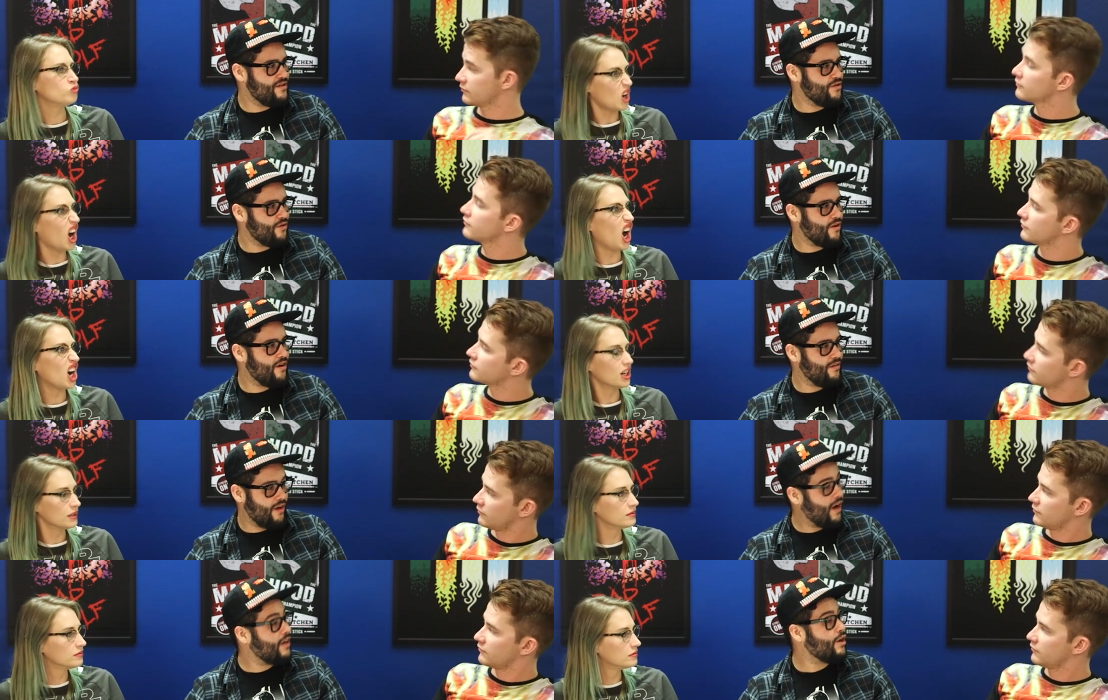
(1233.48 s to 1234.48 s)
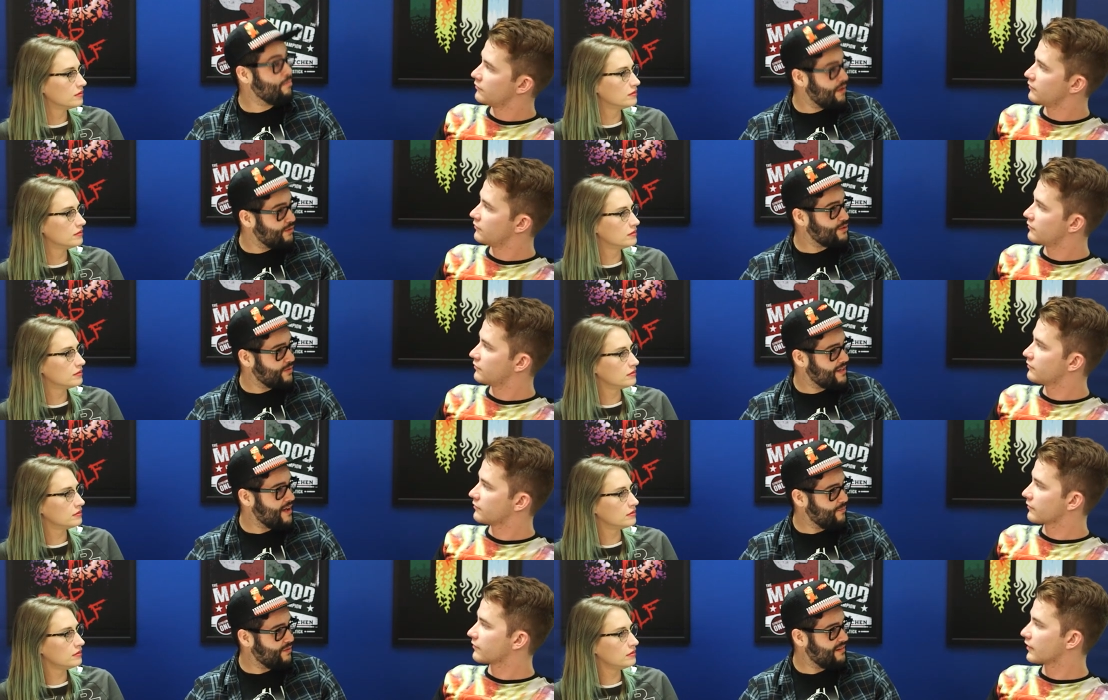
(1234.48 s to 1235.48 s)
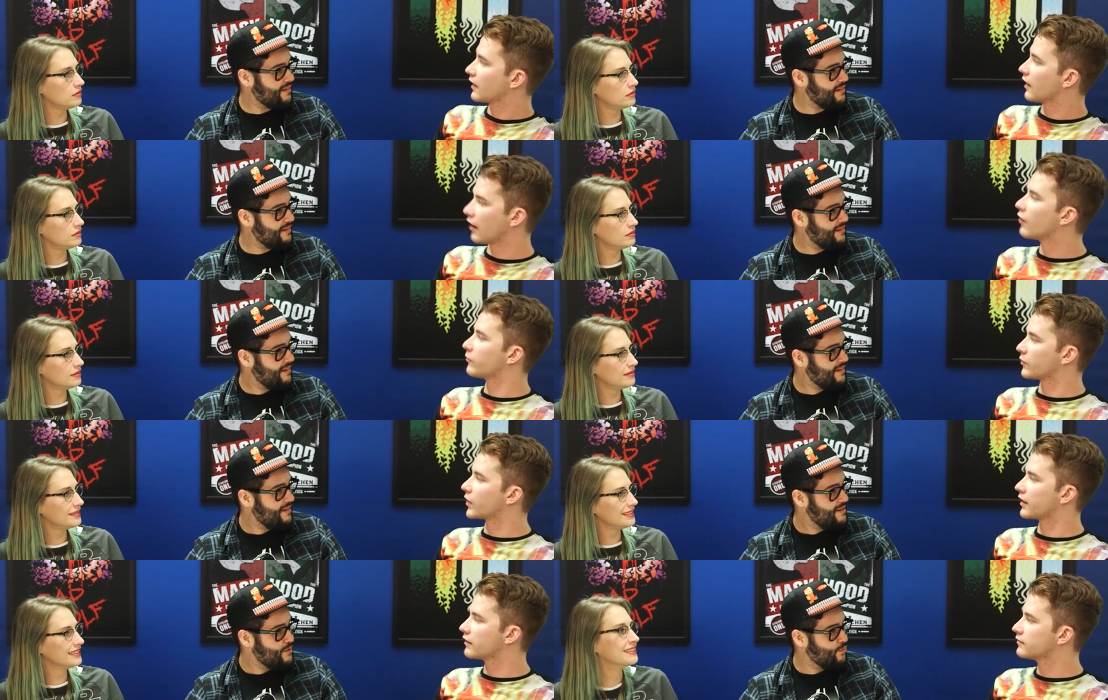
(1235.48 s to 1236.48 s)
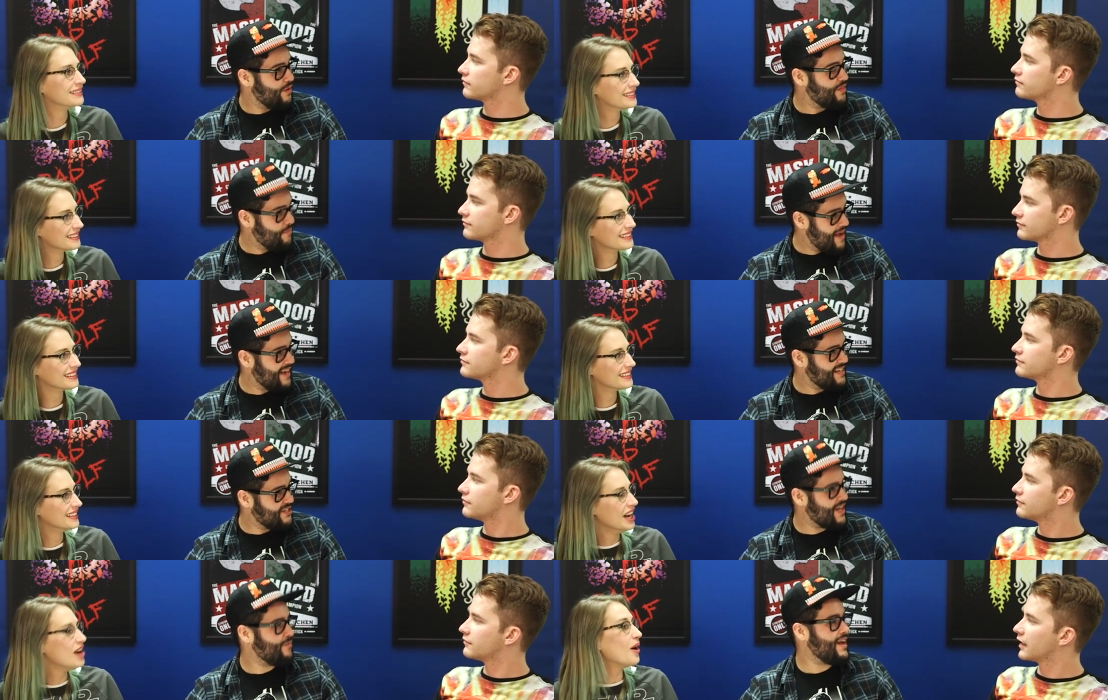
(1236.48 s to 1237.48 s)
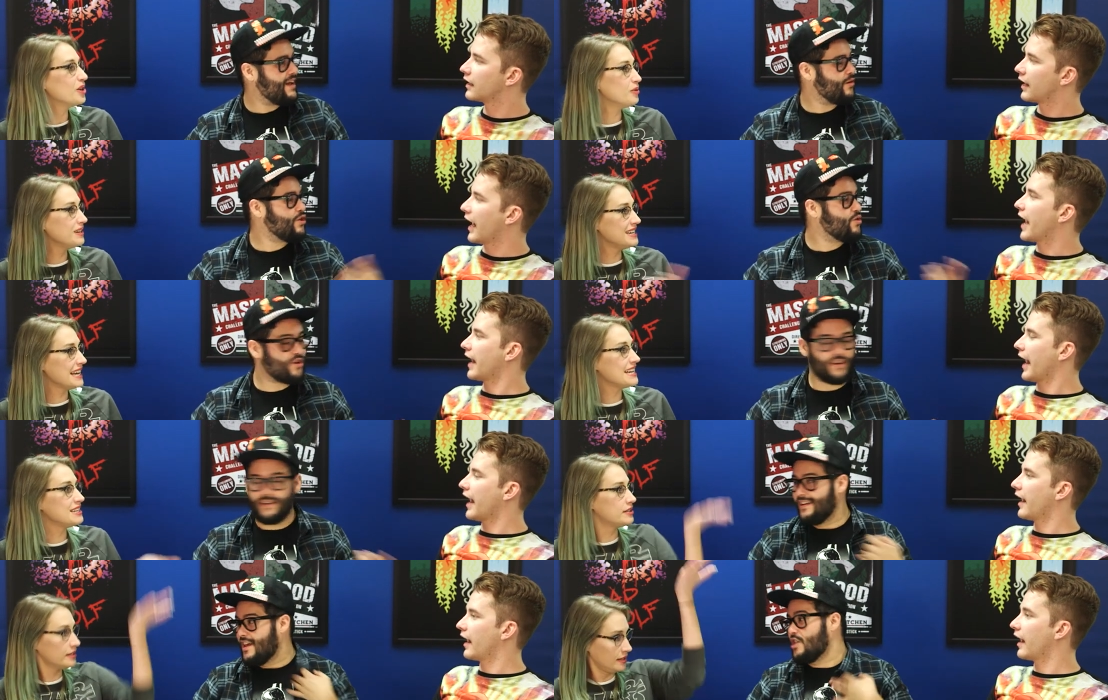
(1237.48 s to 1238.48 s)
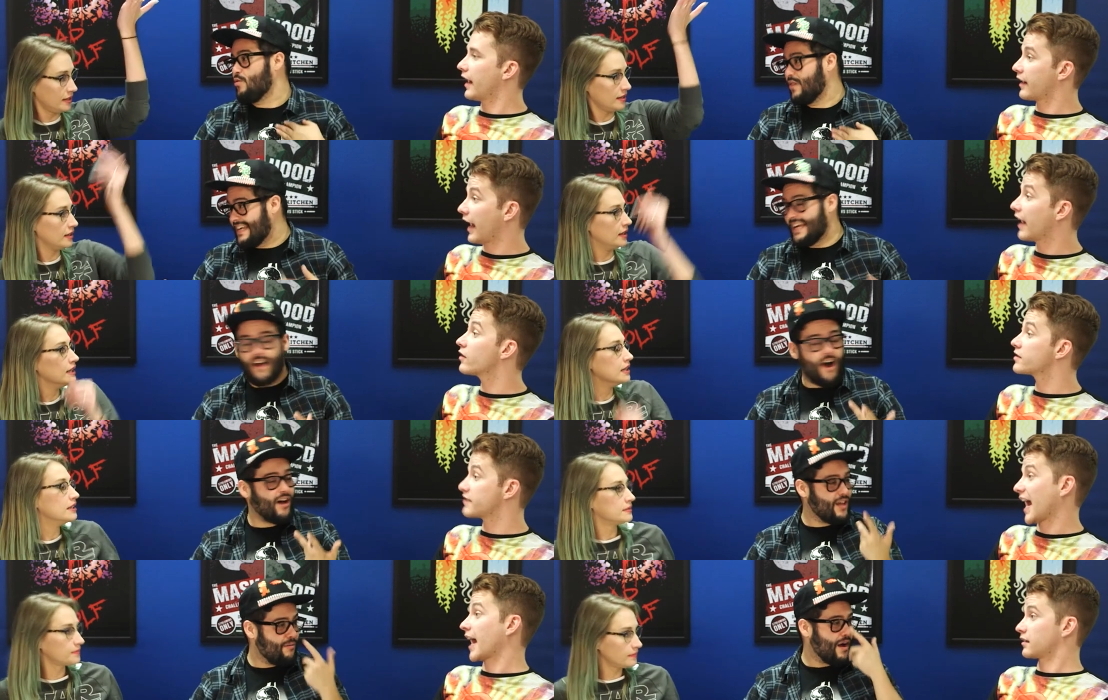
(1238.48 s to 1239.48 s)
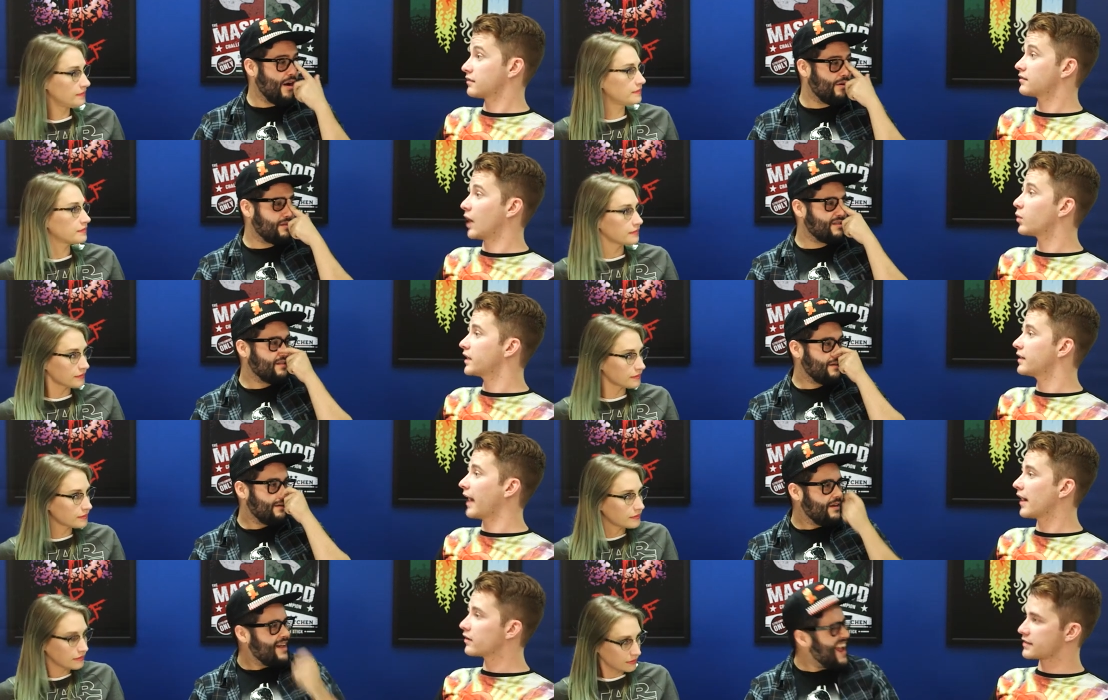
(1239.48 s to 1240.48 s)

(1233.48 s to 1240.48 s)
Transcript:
Speaker 1: your hollow bones would come with the package. That way, you would need hollow bones. I would need air